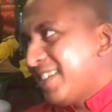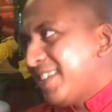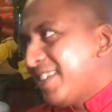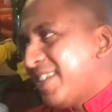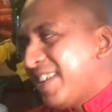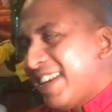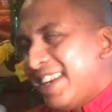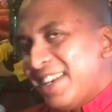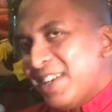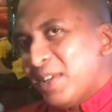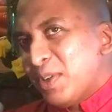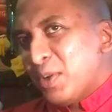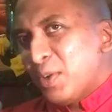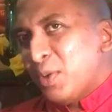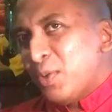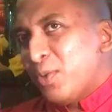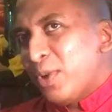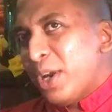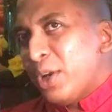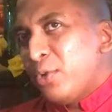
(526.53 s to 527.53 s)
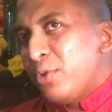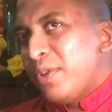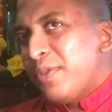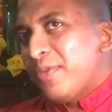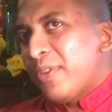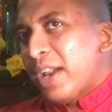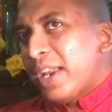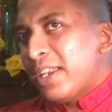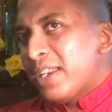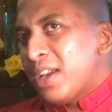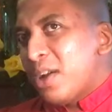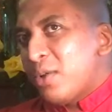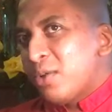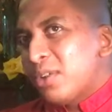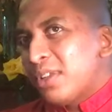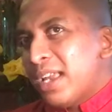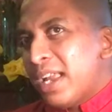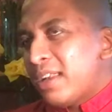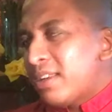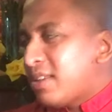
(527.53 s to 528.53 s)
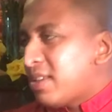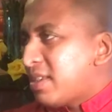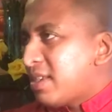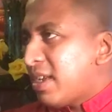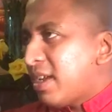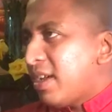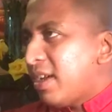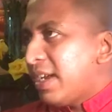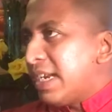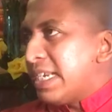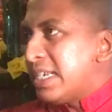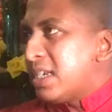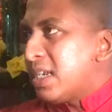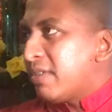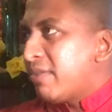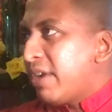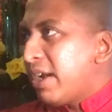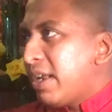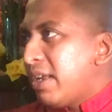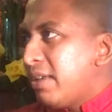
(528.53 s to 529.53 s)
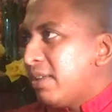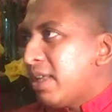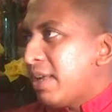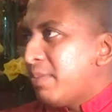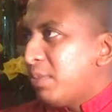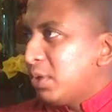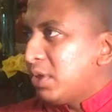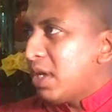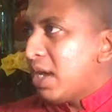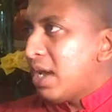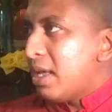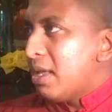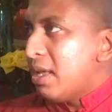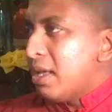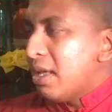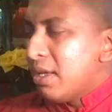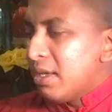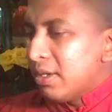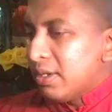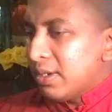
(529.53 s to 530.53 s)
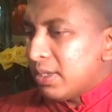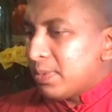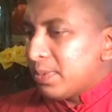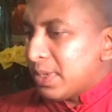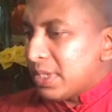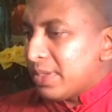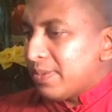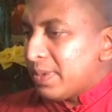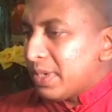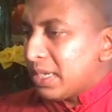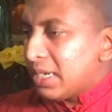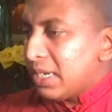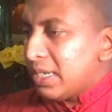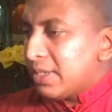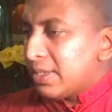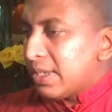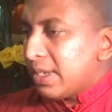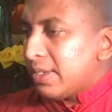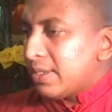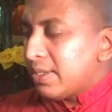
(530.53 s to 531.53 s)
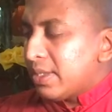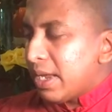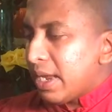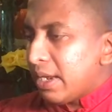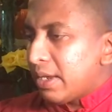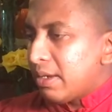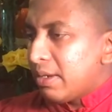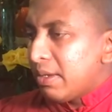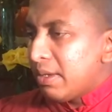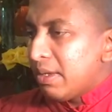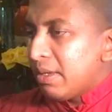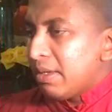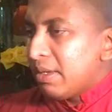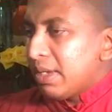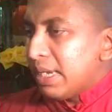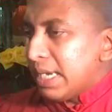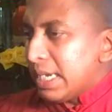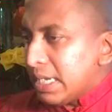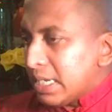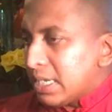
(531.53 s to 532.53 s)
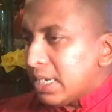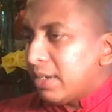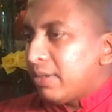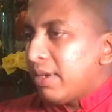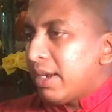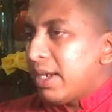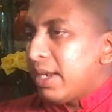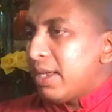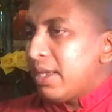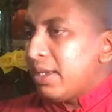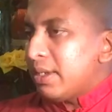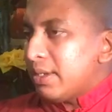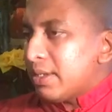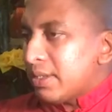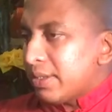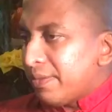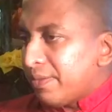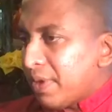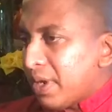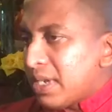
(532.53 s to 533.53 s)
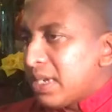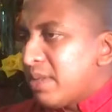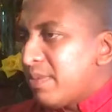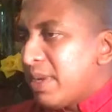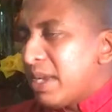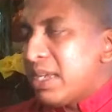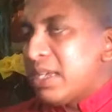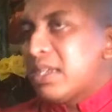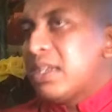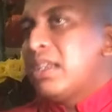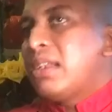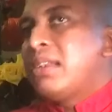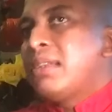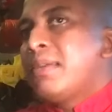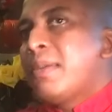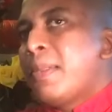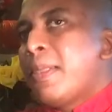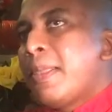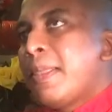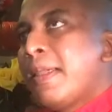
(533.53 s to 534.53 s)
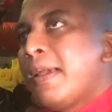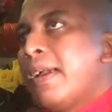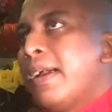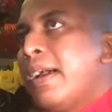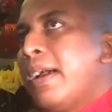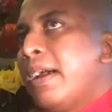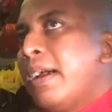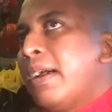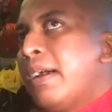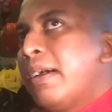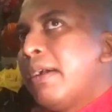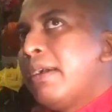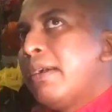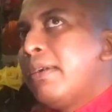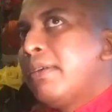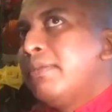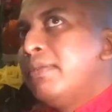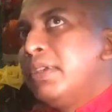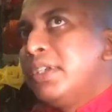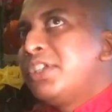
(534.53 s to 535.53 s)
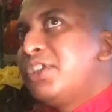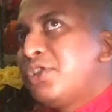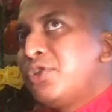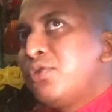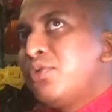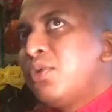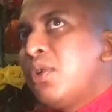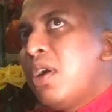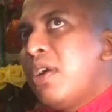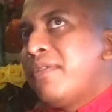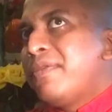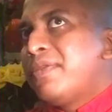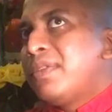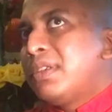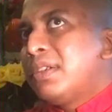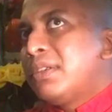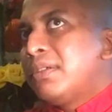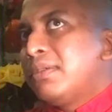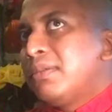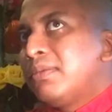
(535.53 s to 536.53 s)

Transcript: Right? Where do we find out that integrity? That Buddha specifically says that integrity is the fundamental virtue of a